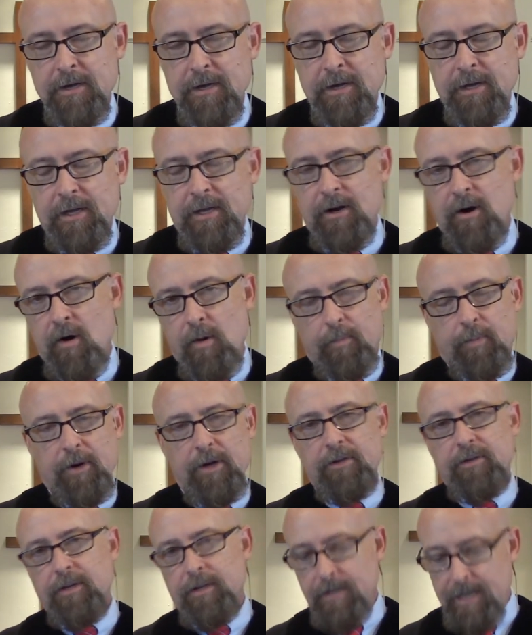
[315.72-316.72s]
You know, a
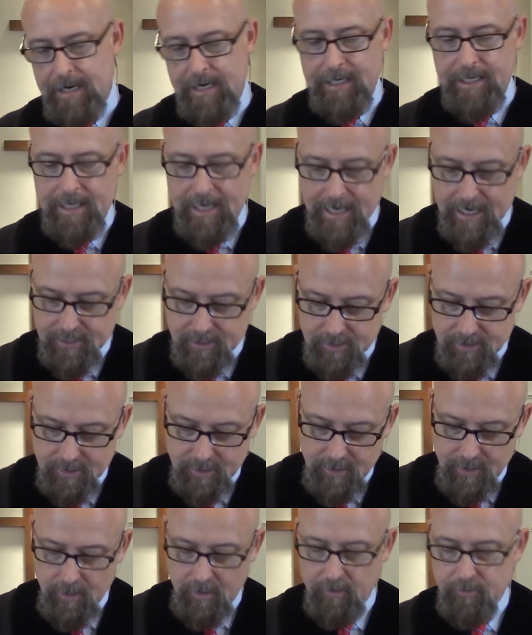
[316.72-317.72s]
preaching that engages
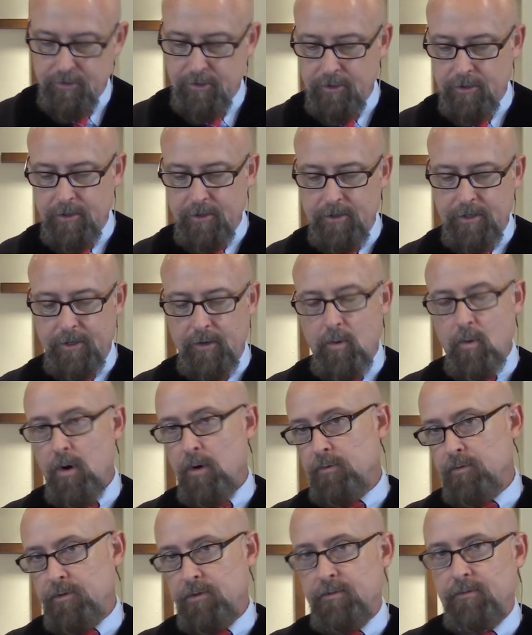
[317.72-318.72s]
the culture and
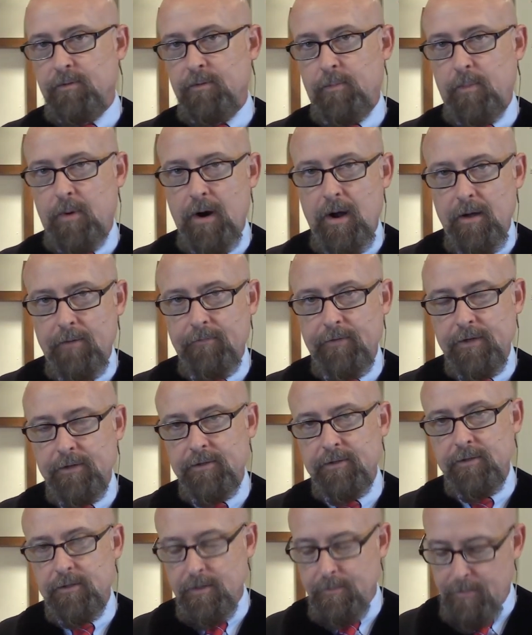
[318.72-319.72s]
quotes the
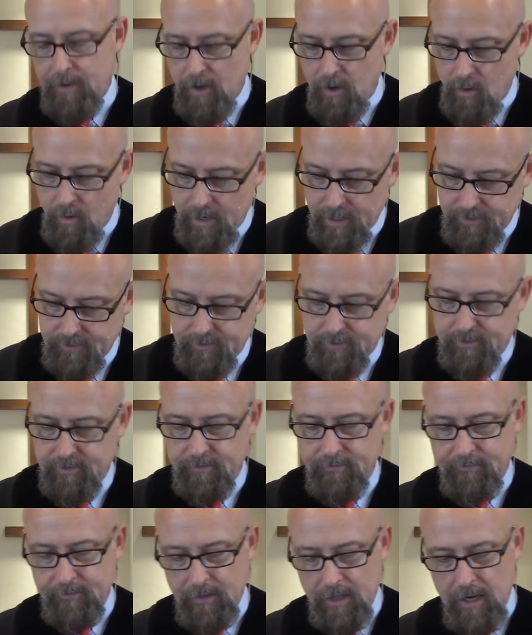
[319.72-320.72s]
prophets and the poets
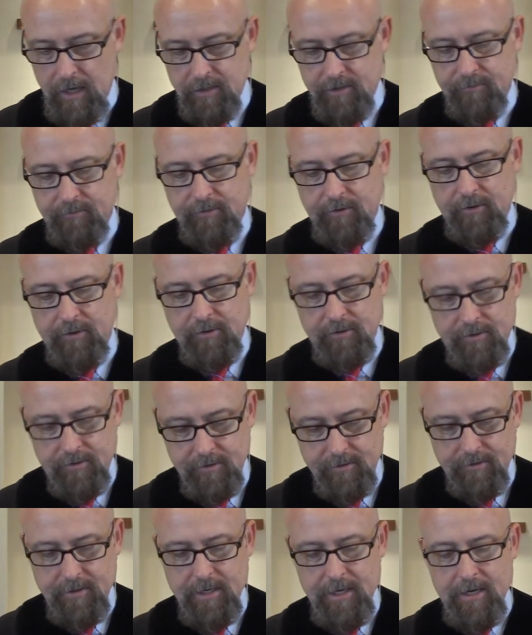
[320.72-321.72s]
and philosophers
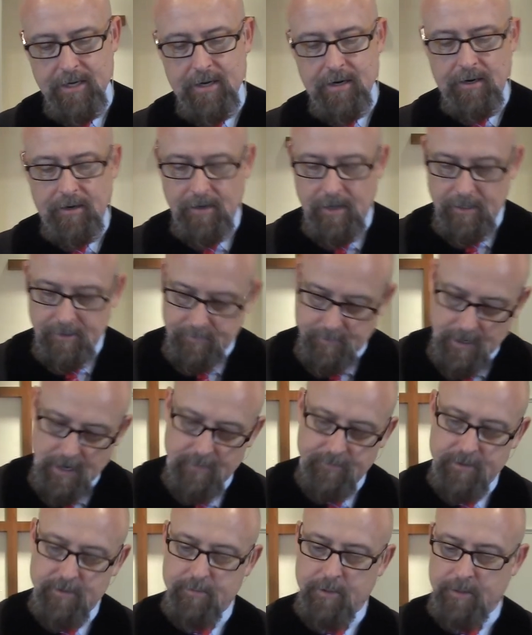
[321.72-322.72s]
and or not the
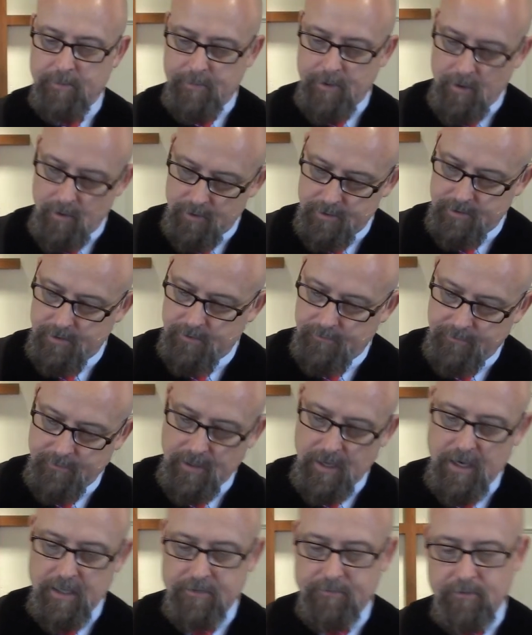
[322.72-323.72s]
prophets, but the poets and the
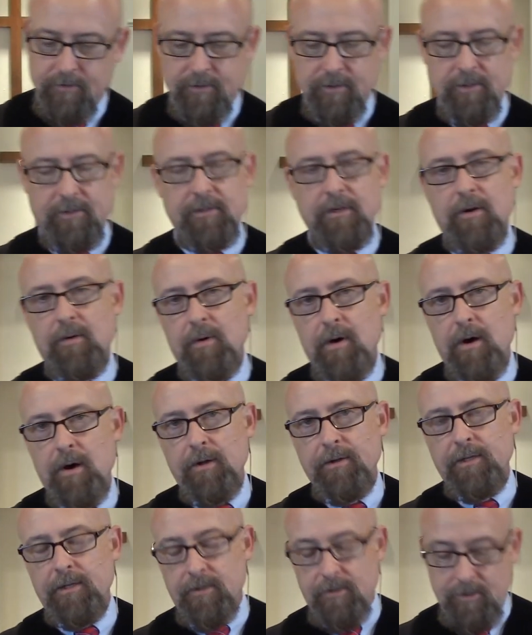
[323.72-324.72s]
philosophers and so
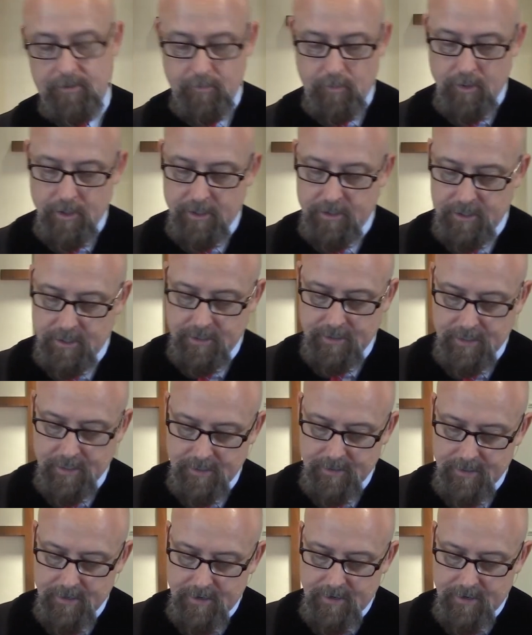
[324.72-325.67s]
on. You know, he's preaching that,